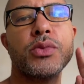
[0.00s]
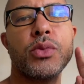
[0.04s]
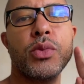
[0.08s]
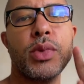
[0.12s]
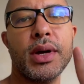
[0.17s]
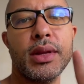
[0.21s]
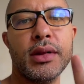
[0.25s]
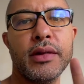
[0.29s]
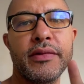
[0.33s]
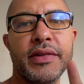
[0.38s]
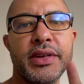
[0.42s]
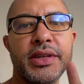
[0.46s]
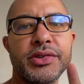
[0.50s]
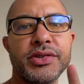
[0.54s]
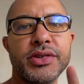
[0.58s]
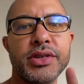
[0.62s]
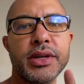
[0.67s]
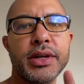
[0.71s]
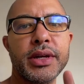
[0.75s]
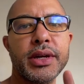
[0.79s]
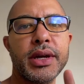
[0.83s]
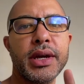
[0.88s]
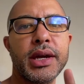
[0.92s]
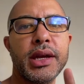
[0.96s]

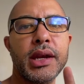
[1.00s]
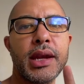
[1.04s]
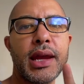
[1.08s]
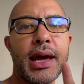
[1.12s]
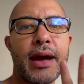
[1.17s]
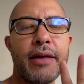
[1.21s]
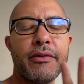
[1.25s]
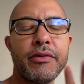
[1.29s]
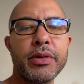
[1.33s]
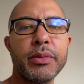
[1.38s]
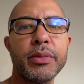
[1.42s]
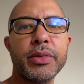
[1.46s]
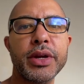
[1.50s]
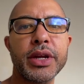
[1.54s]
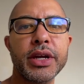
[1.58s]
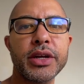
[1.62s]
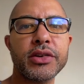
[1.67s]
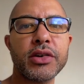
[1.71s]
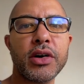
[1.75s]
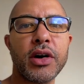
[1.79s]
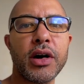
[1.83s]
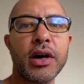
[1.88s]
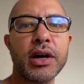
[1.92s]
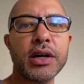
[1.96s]
relevancy, and everybody
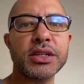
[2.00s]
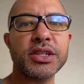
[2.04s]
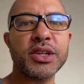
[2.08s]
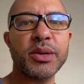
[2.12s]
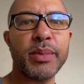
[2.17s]
talks